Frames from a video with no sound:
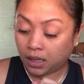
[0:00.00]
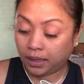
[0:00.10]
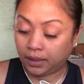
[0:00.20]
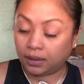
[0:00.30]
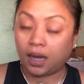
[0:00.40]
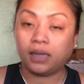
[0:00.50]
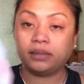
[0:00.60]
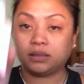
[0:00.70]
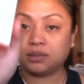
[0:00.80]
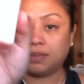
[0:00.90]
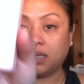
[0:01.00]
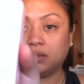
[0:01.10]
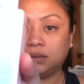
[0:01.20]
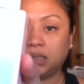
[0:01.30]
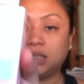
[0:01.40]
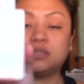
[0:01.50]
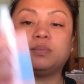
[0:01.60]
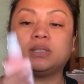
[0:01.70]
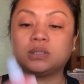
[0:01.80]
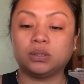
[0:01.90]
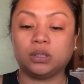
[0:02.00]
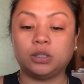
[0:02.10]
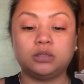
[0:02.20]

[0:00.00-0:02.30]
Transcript: And I like the smell. It smells so good.